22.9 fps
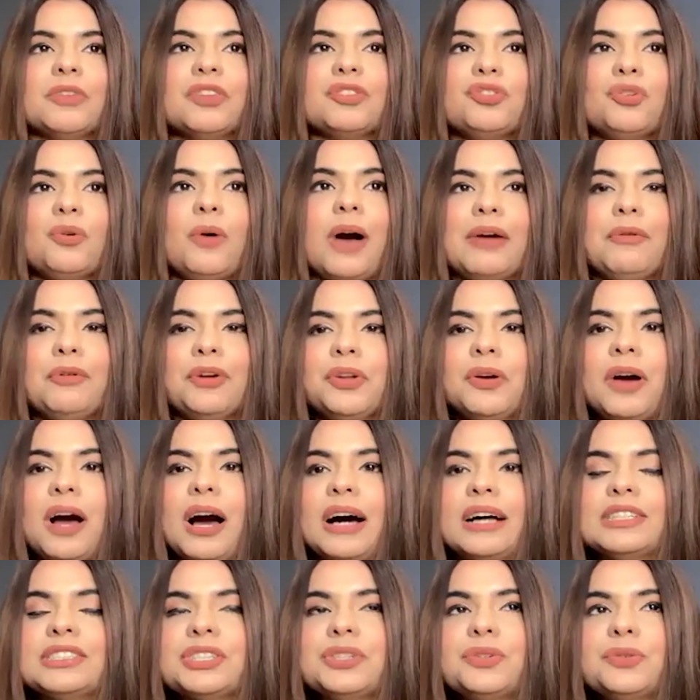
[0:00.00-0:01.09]
So I want to
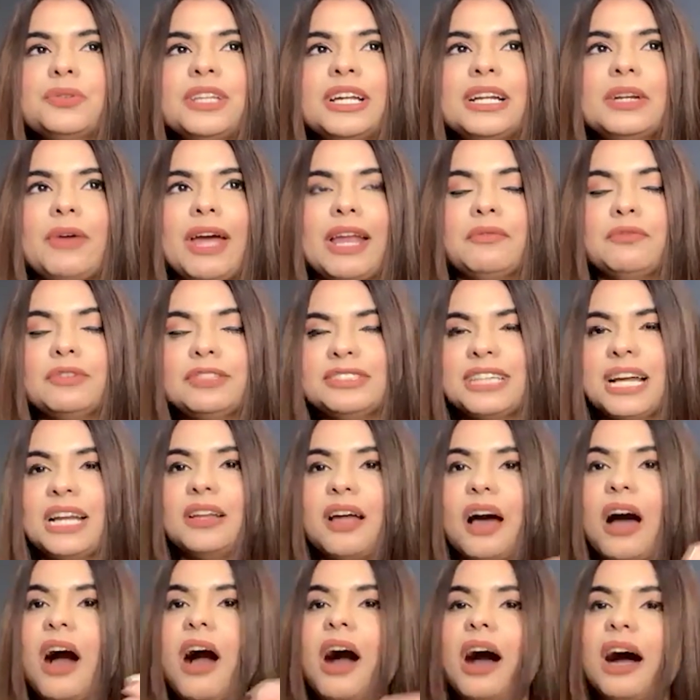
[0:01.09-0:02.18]
ask you that when was that
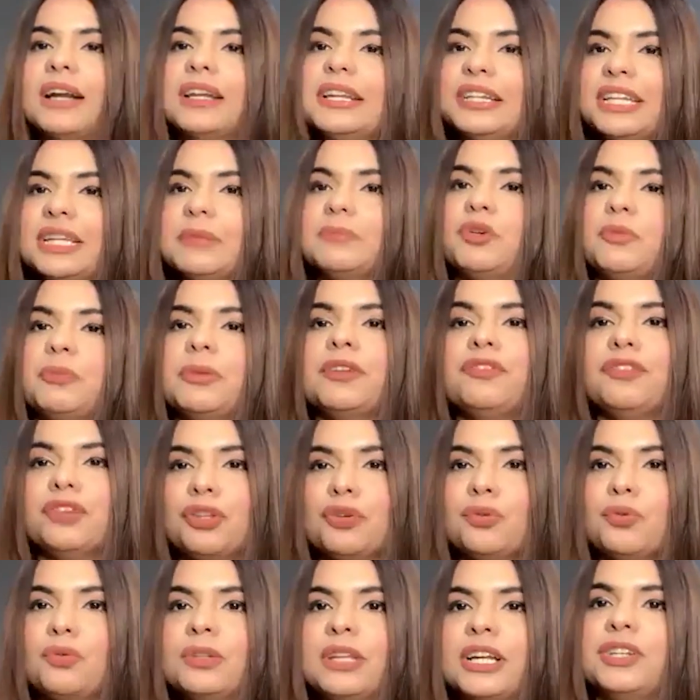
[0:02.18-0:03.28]
hard hitting moment for
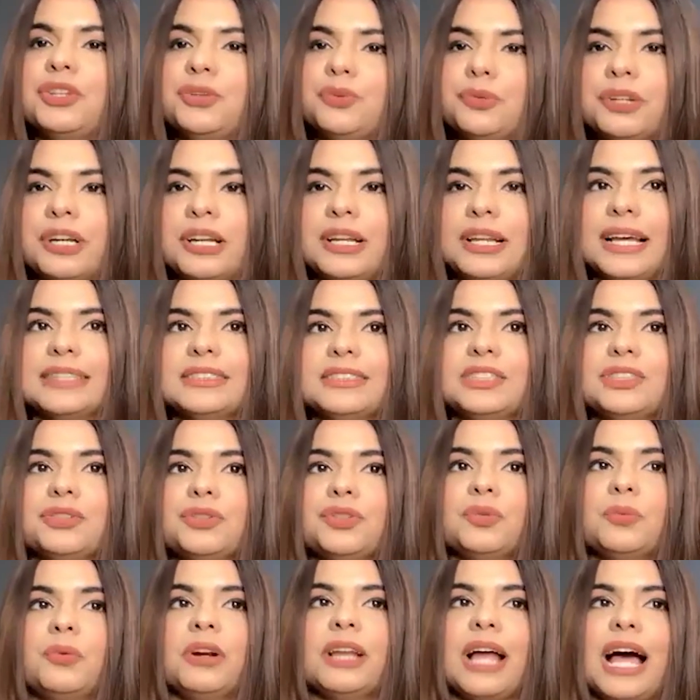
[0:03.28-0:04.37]
you that you realized that,
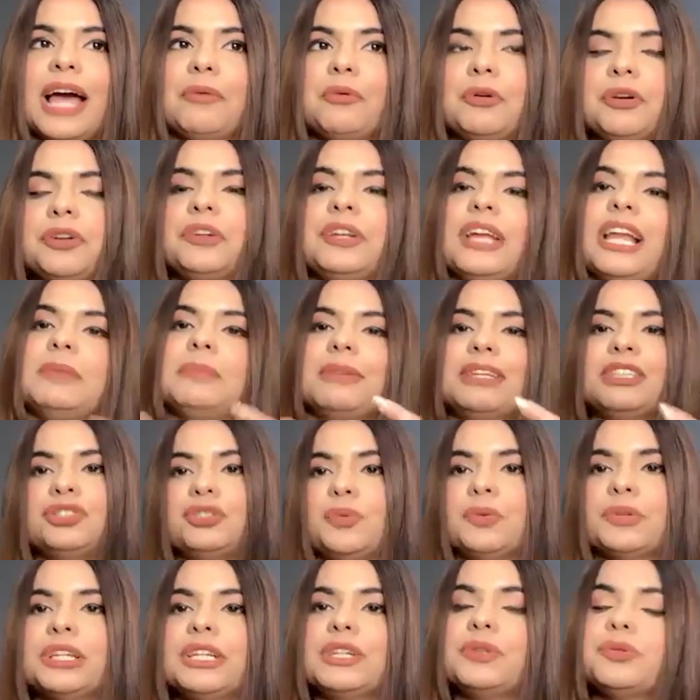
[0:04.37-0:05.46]
what, I want to tell my
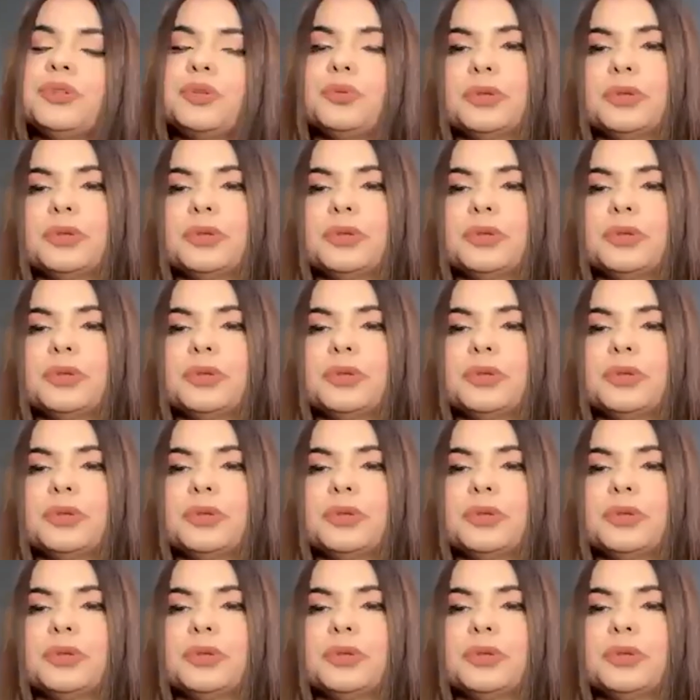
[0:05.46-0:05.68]
story to the